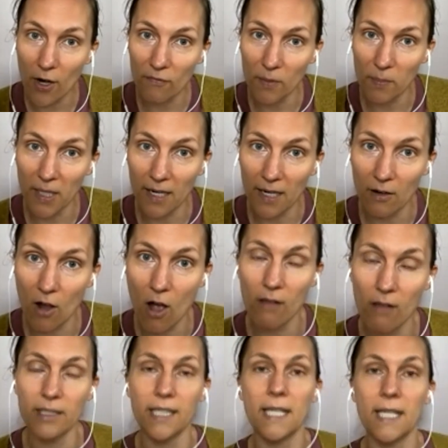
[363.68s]
of the plant
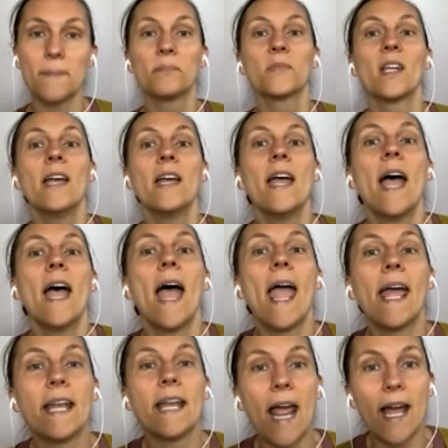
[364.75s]
colony
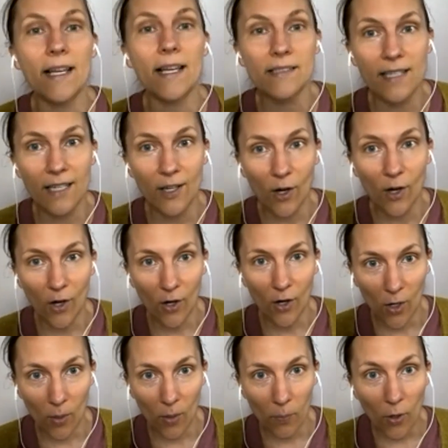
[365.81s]
and asking
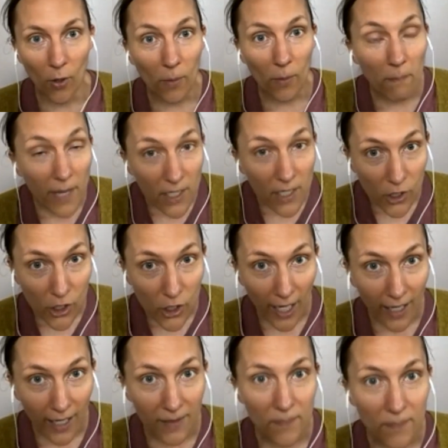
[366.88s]
her
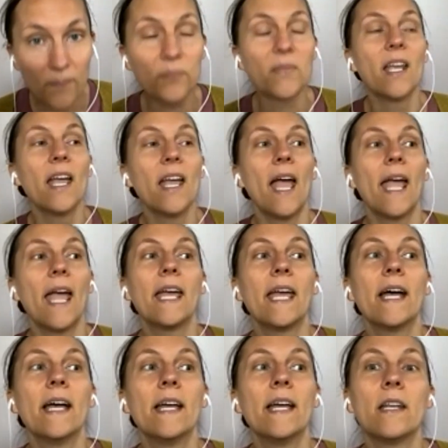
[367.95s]
permission
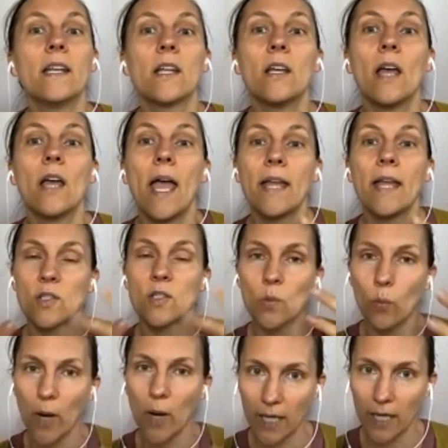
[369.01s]
and just
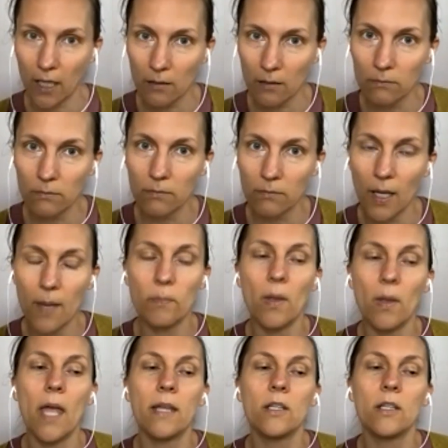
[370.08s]
waiting,
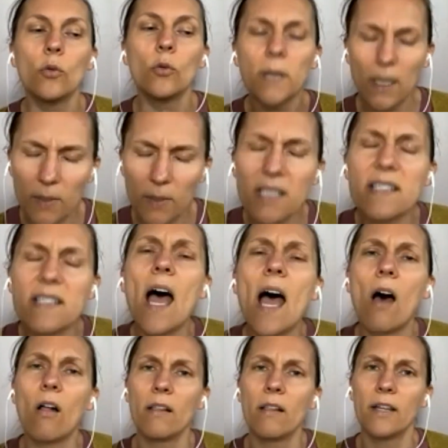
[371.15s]
and you'll be able to
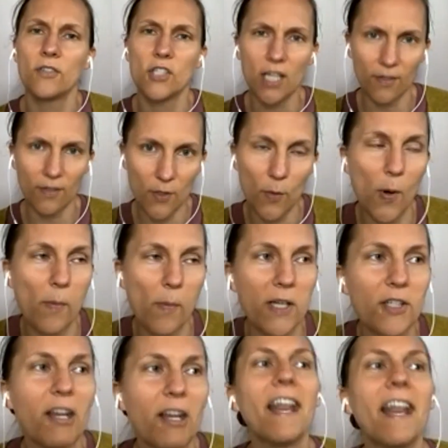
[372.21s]
tell if she gives you
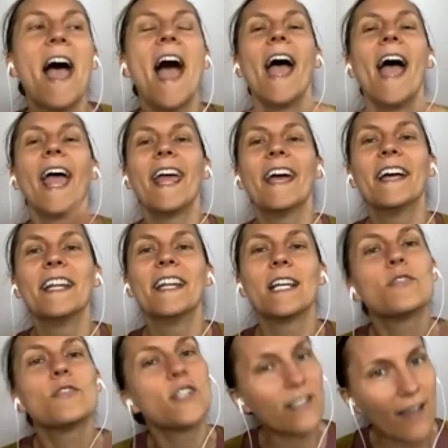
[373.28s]
permission, and
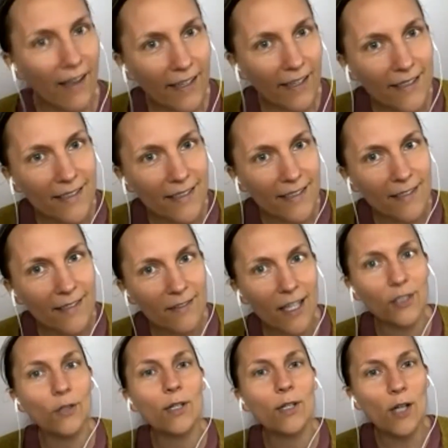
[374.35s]
if she does, then you
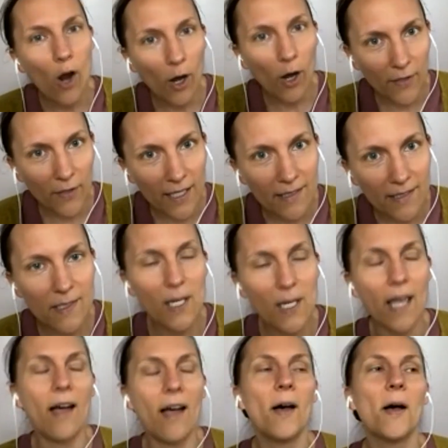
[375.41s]
can harvest,
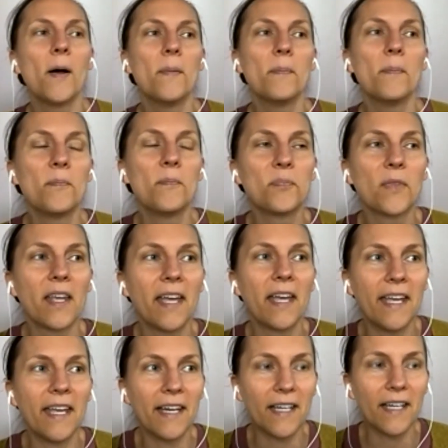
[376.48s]
and
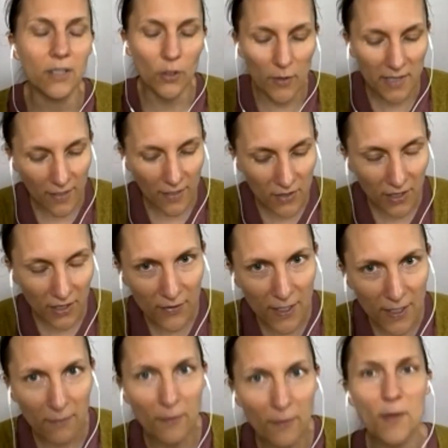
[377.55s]
you always have to leave
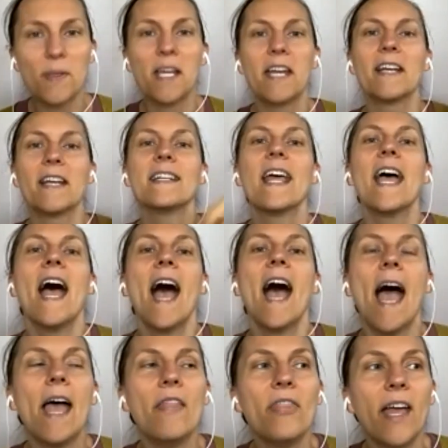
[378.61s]
enough for the plant,
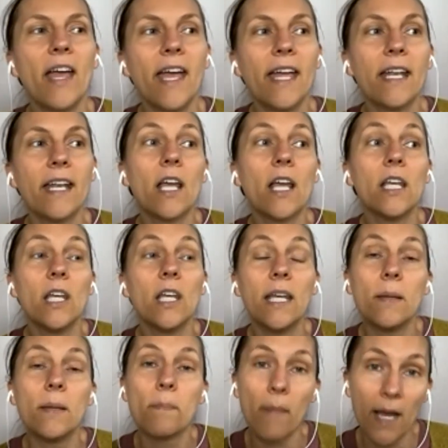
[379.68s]
and then
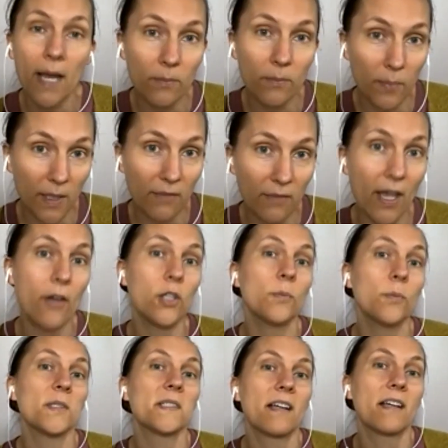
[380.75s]
it might be
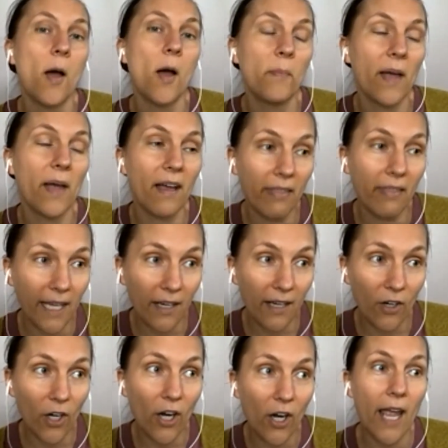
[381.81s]
valuable to come back
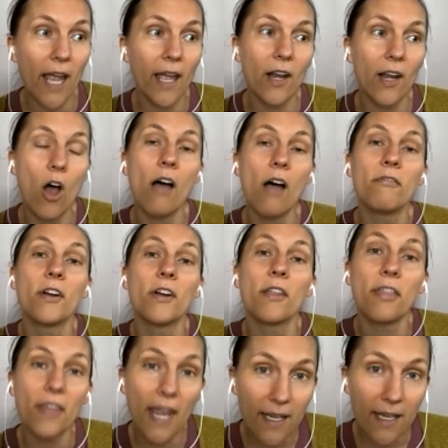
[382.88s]
later and offer
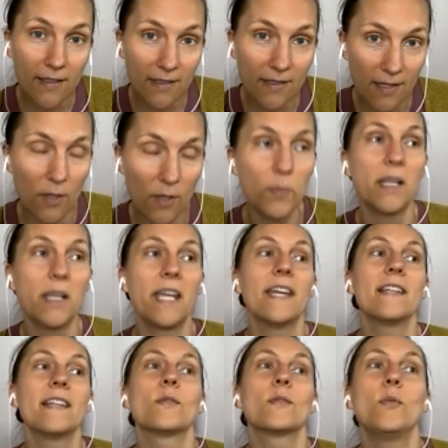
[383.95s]
thanks to the
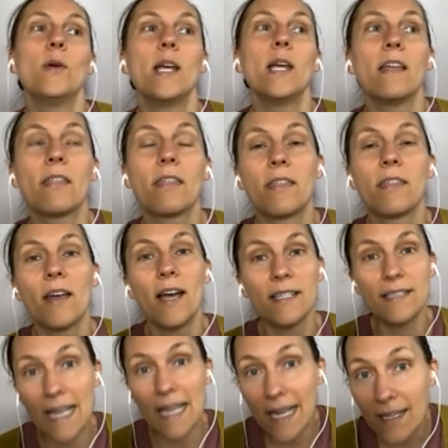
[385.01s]
plant with a
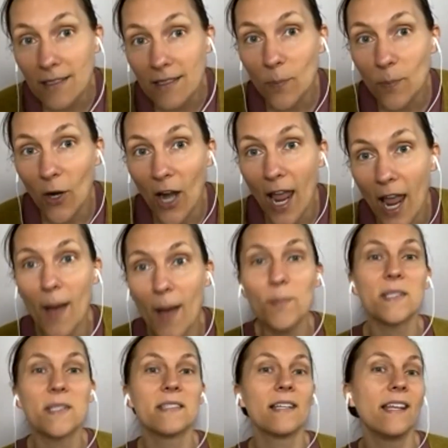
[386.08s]
dance,
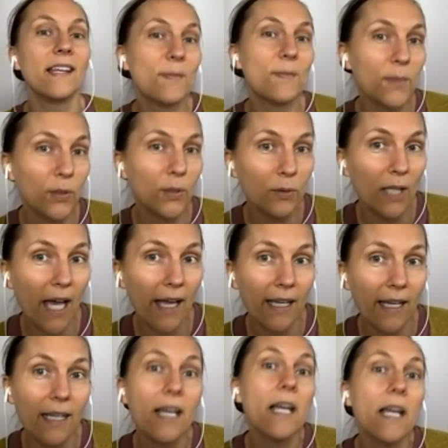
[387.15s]
perhaps in the
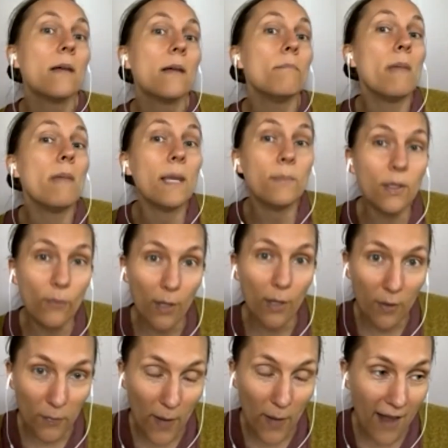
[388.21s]
moonlight, maybe with a
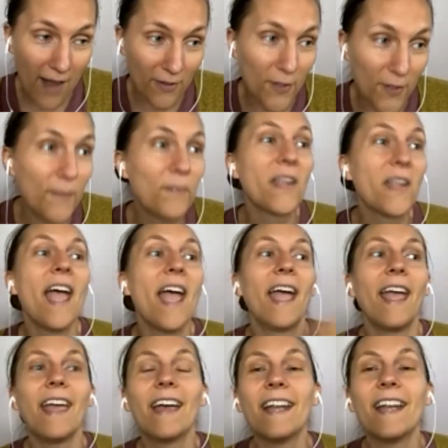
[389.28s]
rattle.
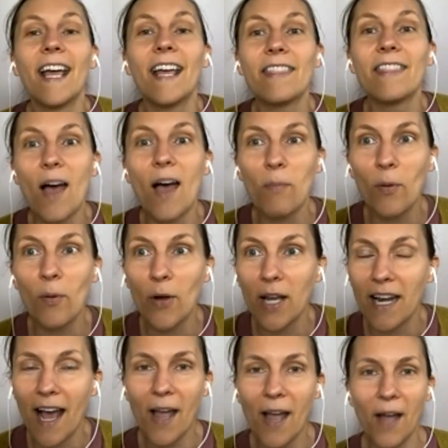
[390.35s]
And at that
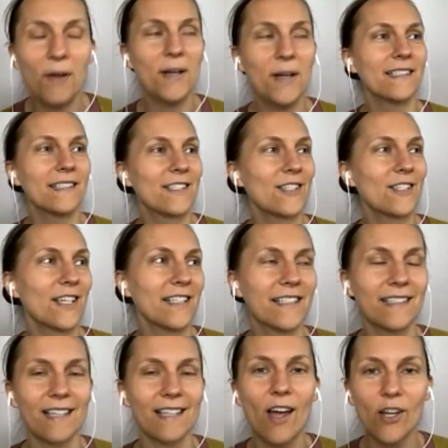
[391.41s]
point, I was just
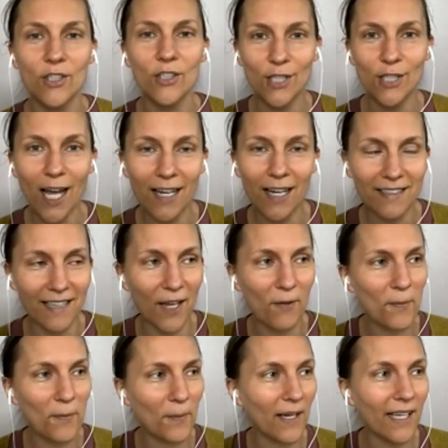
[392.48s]
shocked, like,
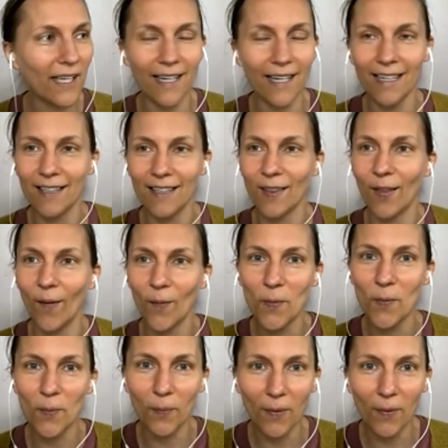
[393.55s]
what in the
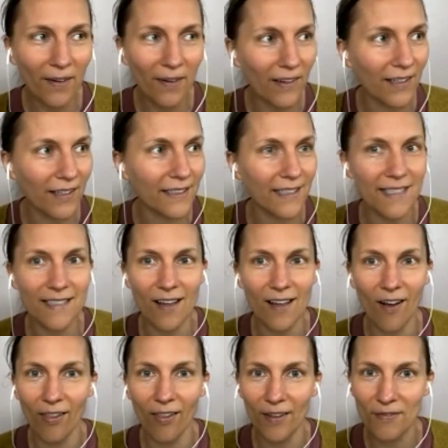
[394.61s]
world is
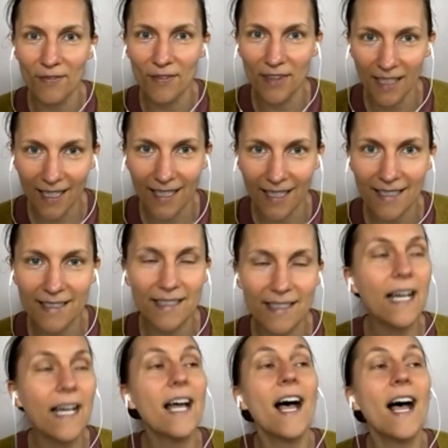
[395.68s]
all of this?
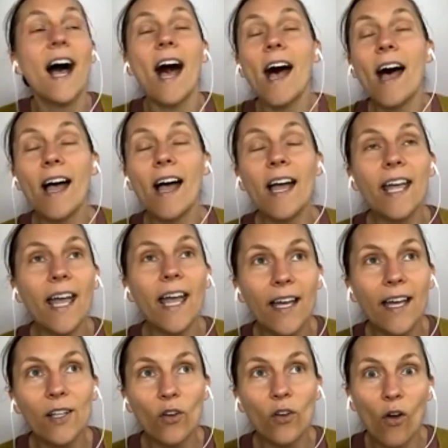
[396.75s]
I
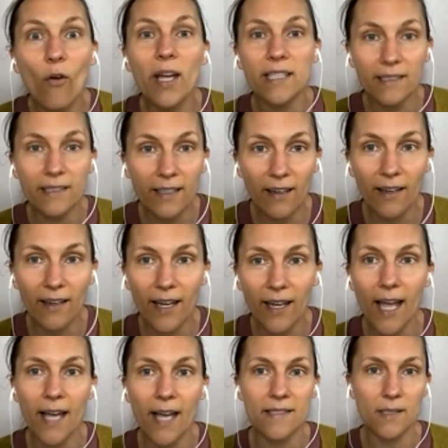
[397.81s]
had no idea
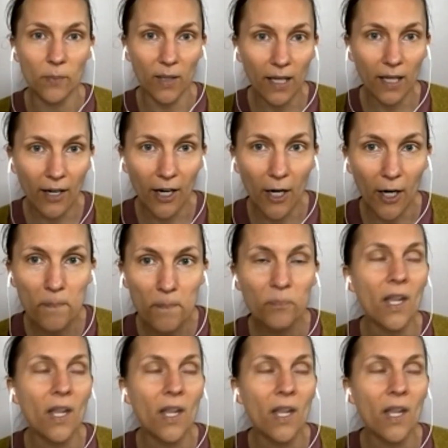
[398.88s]
as a beginner